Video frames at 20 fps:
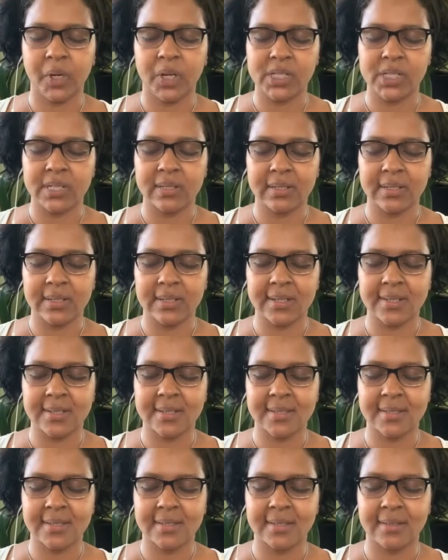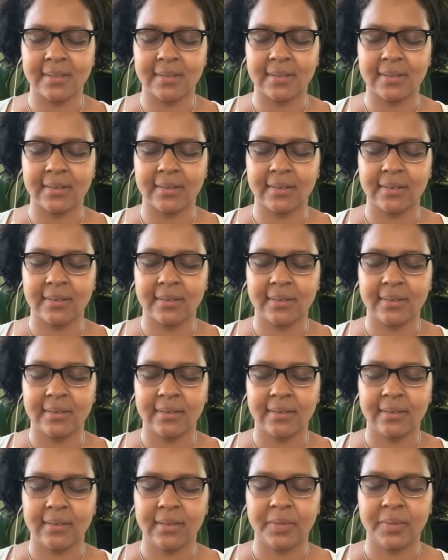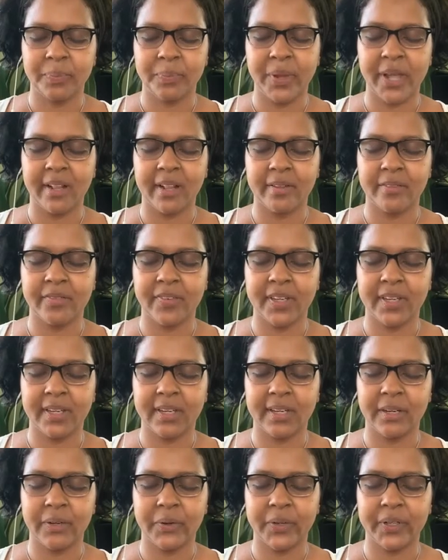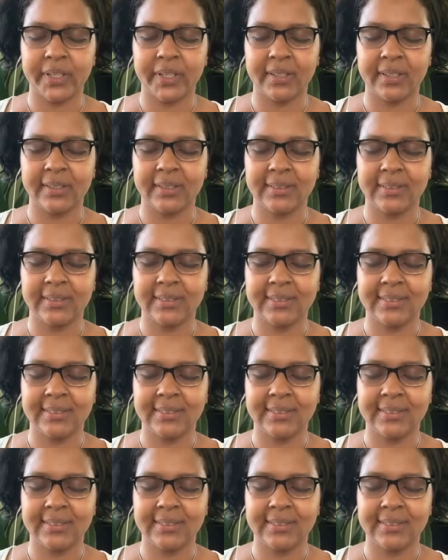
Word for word: buttocks, the pelvic area,